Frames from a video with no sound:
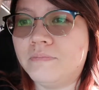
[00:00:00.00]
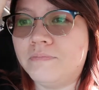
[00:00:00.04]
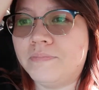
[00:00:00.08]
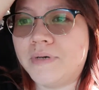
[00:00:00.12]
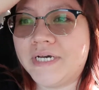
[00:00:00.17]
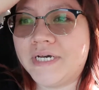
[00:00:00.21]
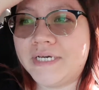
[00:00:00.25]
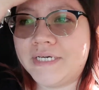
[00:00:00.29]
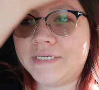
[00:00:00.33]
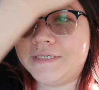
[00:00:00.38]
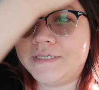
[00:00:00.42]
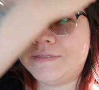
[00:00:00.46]

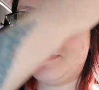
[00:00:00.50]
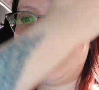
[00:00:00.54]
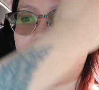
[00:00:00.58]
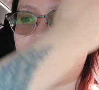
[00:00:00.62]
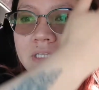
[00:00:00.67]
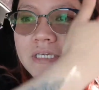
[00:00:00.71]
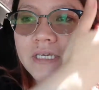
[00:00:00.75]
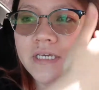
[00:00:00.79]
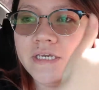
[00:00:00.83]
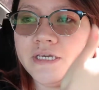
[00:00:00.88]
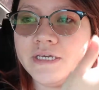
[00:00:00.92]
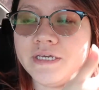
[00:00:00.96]
but
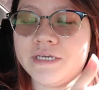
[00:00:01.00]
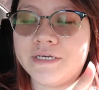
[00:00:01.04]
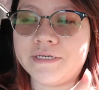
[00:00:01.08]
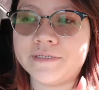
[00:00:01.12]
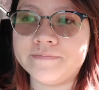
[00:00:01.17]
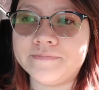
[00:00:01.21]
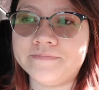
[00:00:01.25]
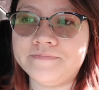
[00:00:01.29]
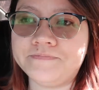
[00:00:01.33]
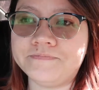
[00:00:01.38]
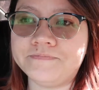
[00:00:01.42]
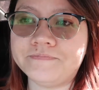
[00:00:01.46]
the
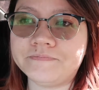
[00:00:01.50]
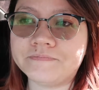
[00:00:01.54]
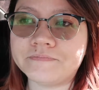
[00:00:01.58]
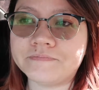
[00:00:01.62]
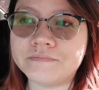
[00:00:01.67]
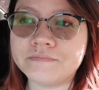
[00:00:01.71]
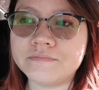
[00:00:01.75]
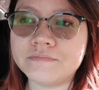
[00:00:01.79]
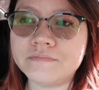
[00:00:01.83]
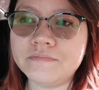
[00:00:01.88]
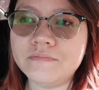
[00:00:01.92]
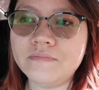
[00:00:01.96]

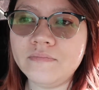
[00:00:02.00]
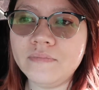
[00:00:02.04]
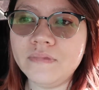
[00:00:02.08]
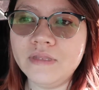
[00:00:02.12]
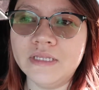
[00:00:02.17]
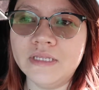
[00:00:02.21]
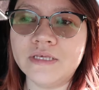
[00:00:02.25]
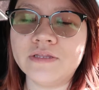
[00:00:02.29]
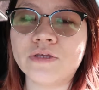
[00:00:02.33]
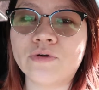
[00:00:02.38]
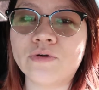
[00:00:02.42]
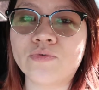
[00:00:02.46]

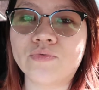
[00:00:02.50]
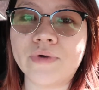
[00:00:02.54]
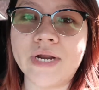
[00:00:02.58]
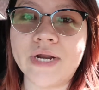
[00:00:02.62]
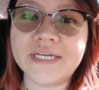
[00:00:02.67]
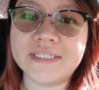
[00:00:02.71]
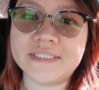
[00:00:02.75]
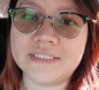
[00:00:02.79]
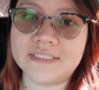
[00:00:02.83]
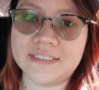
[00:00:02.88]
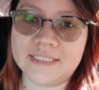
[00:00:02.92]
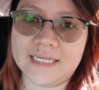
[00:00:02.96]
the
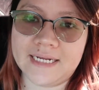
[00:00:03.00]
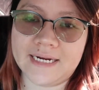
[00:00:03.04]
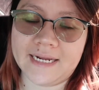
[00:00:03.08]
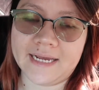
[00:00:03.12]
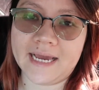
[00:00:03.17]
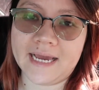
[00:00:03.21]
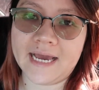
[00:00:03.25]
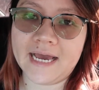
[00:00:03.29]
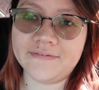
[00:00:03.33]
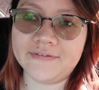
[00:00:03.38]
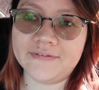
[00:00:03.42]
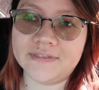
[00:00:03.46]
rest that I
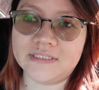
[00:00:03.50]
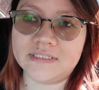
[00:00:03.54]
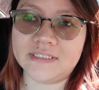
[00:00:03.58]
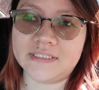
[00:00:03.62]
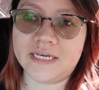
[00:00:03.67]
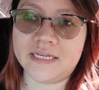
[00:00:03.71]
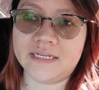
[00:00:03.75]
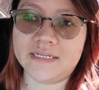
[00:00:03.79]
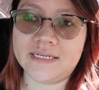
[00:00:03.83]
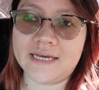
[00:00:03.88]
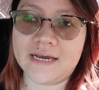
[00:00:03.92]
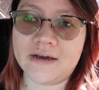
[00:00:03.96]
haven't
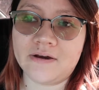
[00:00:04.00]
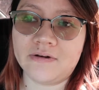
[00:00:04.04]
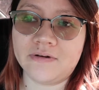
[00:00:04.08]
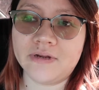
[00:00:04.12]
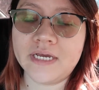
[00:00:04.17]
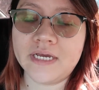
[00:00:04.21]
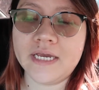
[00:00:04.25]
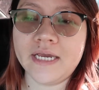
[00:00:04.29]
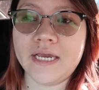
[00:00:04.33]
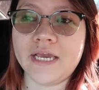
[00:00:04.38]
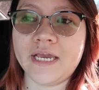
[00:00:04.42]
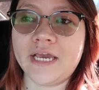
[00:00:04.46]
sent out
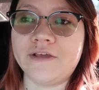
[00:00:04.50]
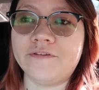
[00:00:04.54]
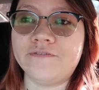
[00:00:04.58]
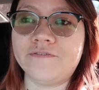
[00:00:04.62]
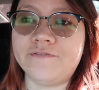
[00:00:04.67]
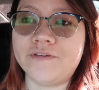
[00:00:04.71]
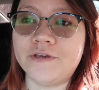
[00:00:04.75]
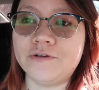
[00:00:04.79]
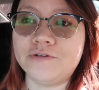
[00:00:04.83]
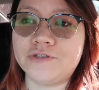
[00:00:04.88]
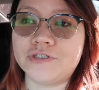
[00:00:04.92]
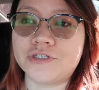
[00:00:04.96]
and
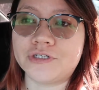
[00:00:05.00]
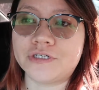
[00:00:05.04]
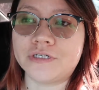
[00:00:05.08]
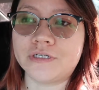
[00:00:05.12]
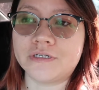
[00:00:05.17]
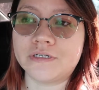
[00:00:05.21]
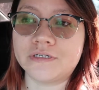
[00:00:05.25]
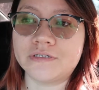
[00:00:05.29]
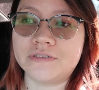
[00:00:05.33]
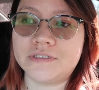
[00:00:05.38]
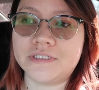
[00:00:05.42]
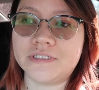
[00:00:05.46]

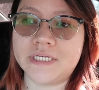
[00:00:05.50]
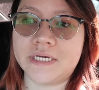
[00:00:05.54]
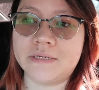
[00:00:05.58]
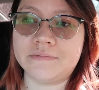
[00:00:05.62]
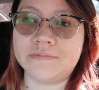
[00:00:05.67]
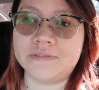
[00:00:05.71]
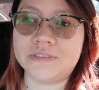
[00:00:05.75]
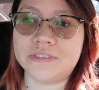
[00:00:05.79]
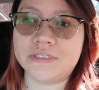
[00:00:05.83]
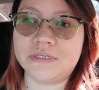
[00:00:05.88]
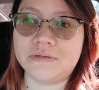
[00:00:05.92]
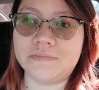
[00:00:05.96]
future
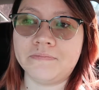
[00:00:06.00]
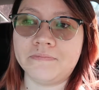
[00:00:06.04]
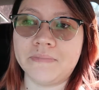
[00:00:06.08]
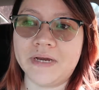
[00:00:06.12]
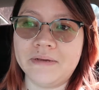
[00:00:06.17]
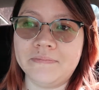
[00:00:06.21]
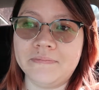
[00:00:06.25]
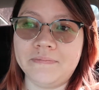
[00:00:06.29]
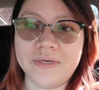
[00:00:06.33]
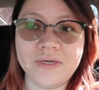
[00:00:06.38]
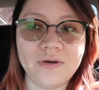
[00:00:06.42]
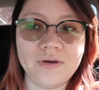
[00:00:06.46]
subs, there
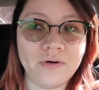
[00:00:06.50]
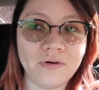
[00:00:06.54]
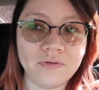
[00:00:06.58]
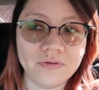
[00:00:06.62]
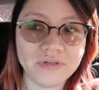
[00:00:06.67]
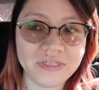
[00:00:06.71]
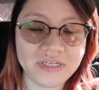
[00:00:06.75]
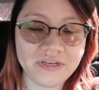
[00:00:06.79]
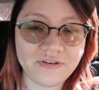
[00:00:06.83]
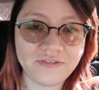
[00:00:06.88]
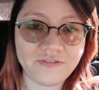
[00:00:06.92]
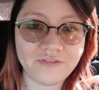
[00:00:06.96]
might be
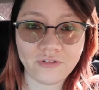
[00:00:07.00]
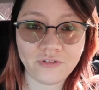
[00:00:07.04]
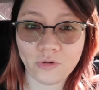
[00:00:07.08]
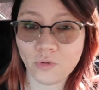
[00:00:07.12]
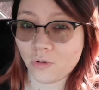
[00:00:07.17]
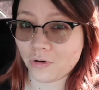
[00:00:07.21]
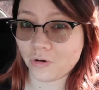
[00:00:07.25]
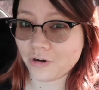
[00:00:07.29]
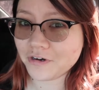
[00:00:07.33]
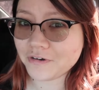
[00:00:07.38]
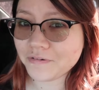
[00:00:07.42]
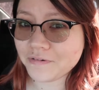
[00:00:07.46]
only
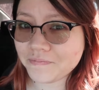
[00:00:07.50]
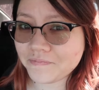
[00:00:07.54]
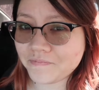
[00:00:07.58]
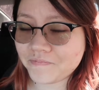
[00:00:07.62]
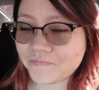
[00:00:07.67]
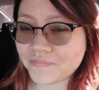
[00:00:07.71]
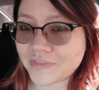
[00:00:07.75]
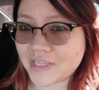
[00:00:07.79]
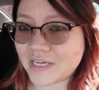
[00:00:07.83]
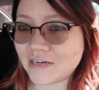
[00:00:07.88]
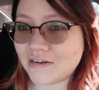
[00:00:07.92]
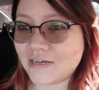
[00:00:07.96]
four
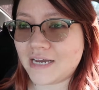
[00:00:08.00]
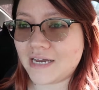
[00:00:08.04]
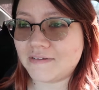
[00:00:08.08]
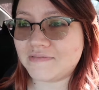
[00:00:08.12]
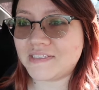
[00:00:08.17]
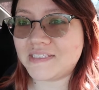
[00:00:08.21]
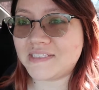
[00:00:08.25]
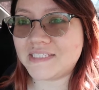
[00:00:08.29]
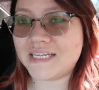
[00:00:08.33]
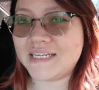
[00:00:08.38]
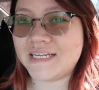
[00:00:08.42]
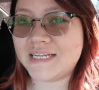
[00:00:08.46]
that I'll have
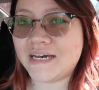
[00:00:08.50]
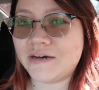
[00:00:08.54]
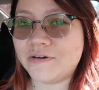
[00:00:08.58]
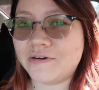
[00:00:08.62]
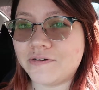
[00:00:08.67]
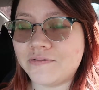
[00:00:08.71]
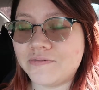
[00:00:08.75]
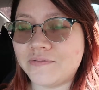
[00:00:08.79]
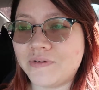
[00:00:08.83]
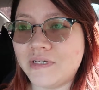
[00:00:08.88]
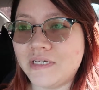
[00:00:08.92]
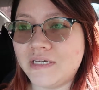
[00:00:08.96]
to send
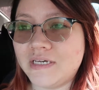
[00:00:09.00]
out,